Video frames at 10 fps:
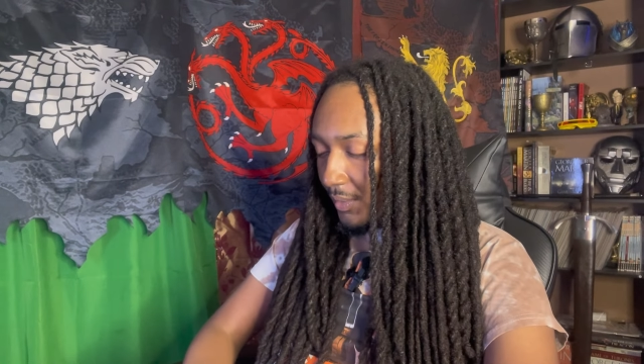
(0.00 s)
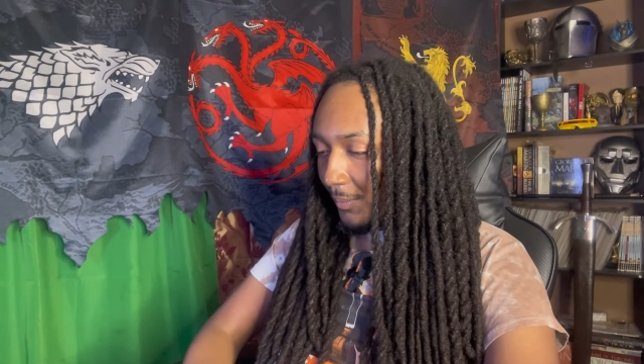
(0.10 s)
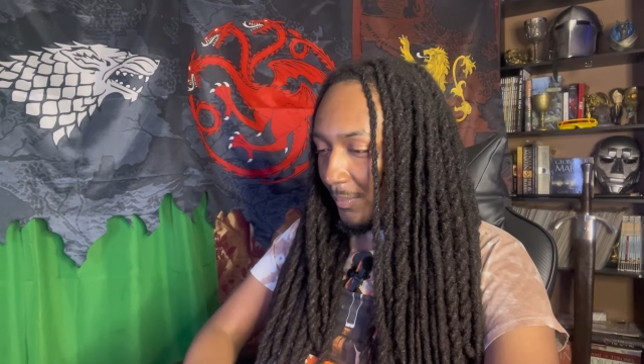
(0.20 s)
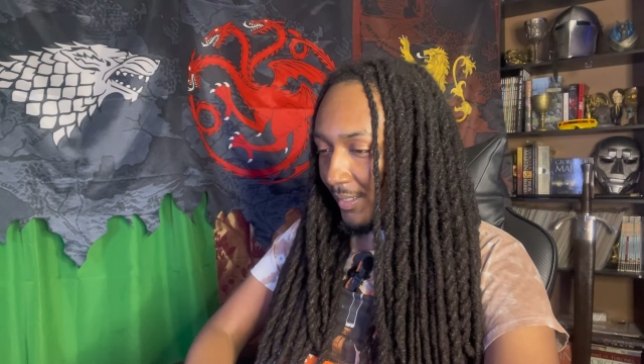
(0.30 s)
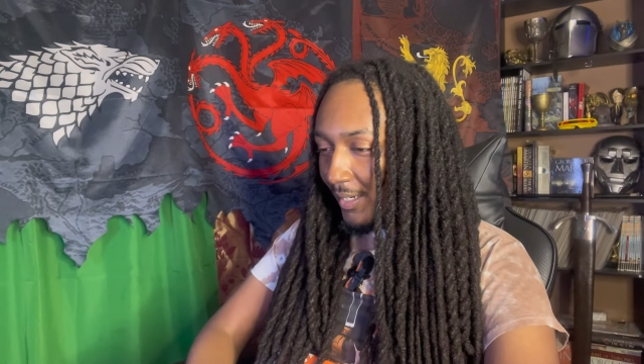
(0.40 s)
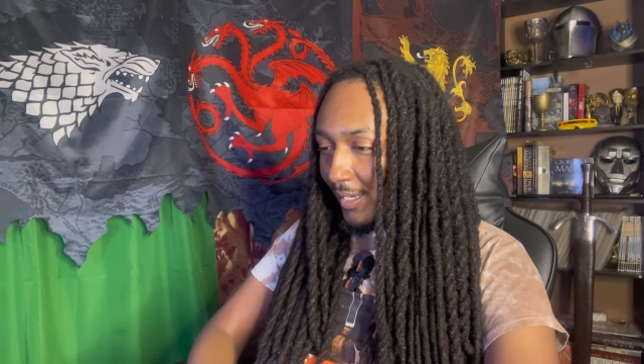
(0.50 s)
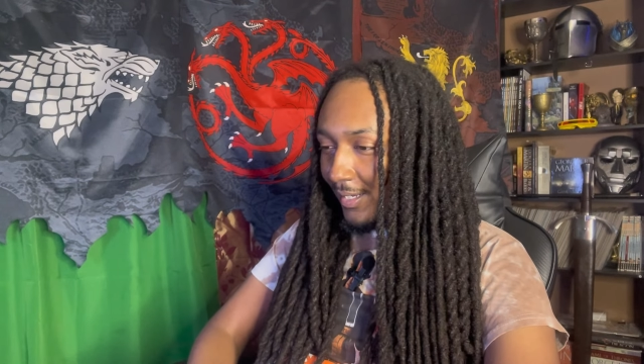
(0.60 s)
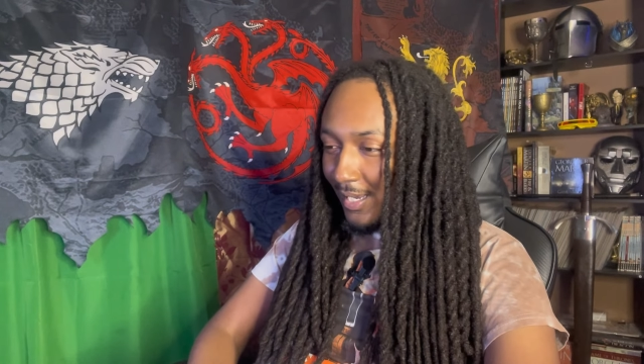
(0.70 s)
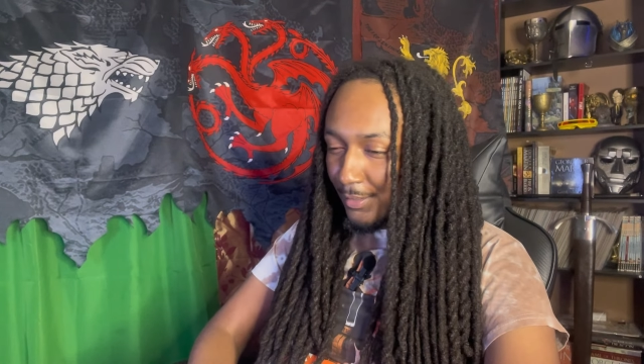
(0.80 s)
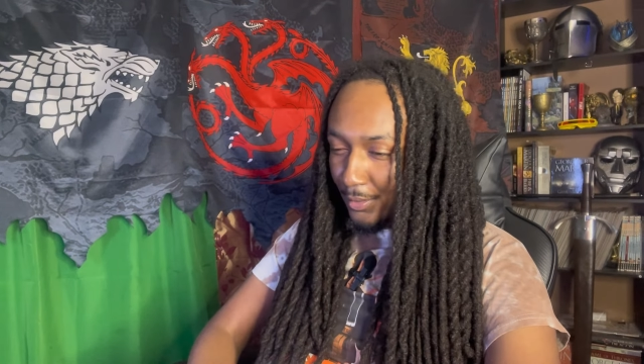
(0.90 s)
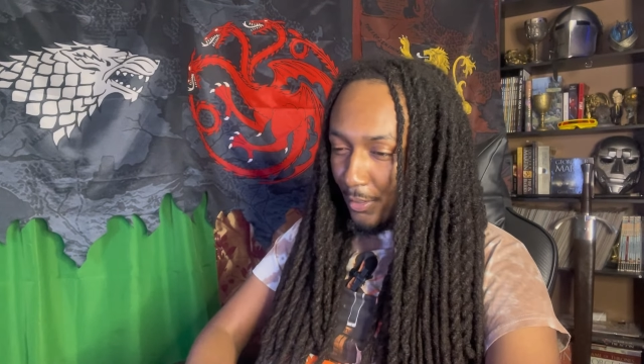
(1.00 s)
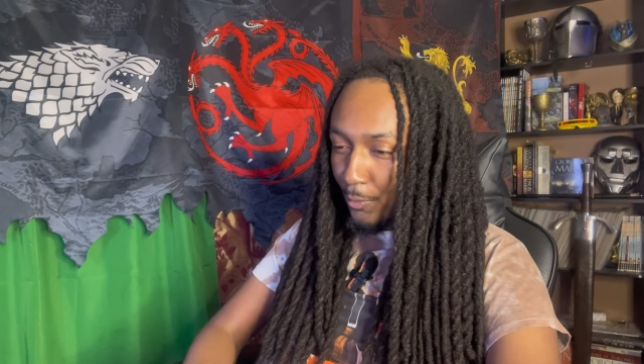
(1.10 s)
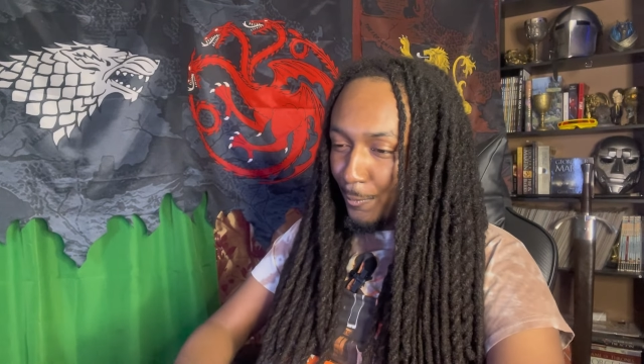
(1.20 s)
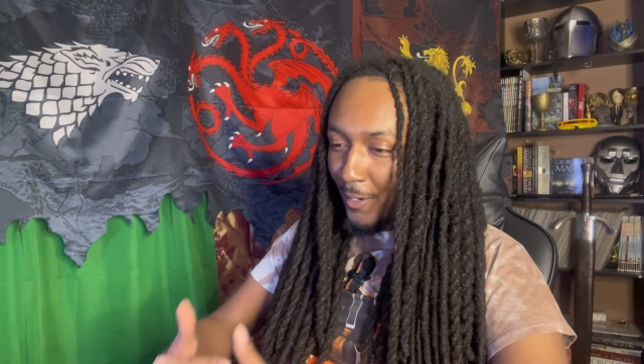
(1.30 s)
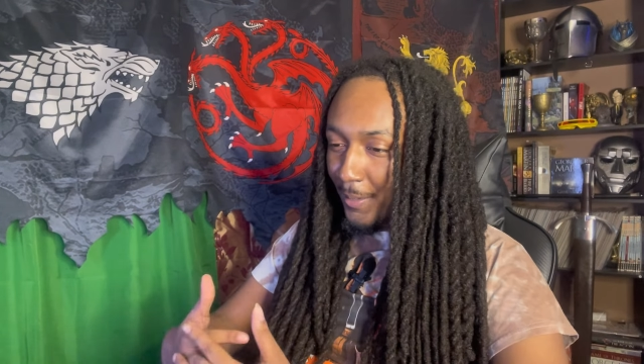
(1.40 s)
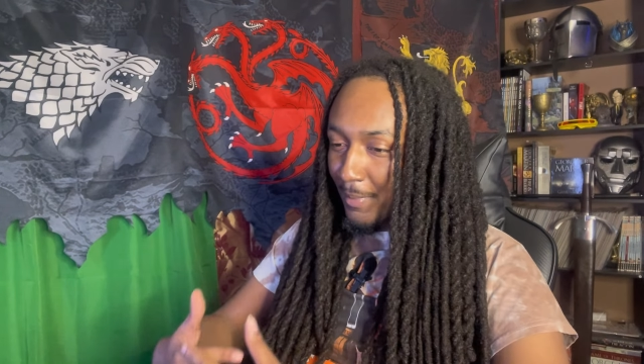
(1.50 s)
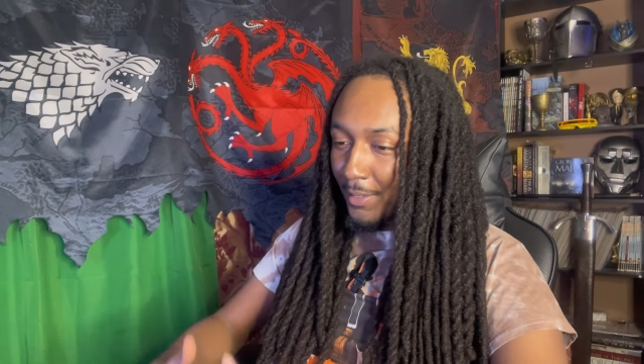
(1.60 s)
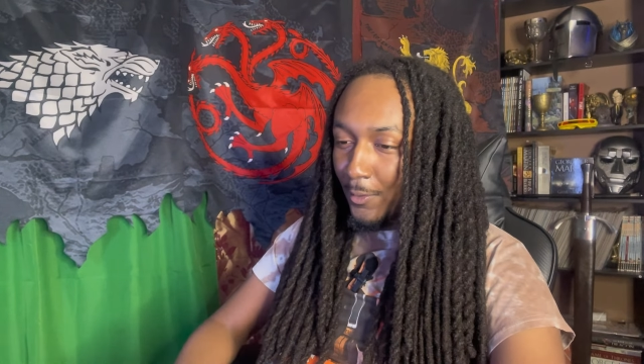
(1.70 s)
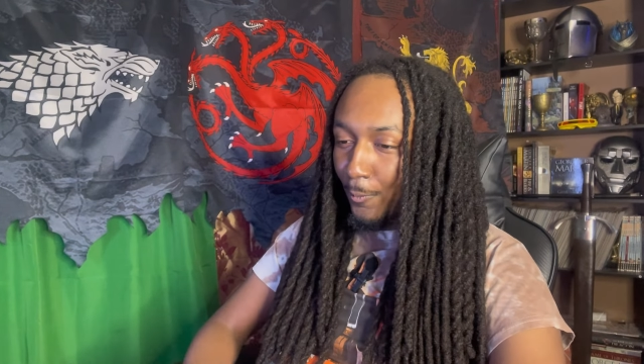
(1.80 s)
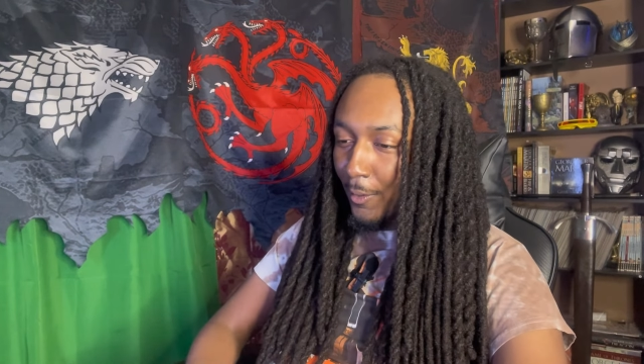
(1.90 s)
But yeah, you have to go right
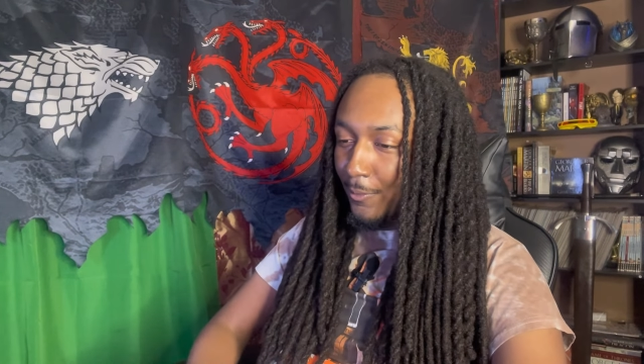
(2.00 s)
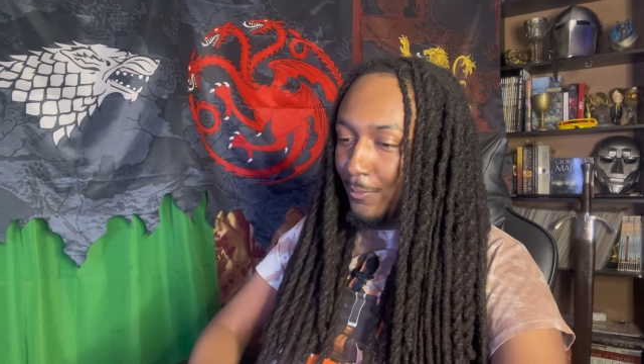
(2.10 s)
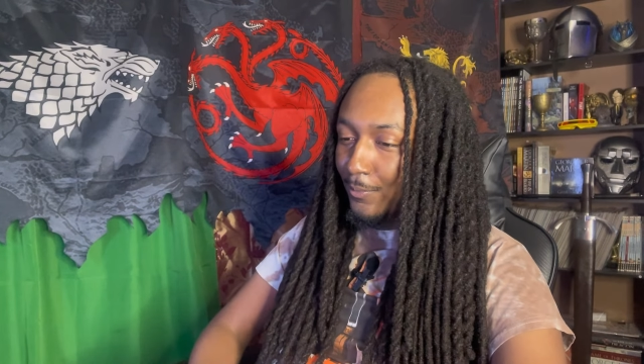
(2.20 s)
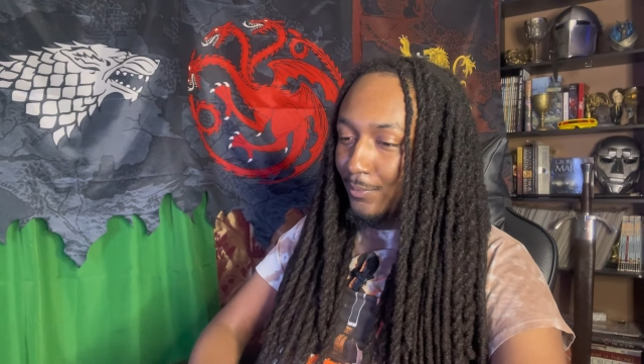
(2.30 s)
back to work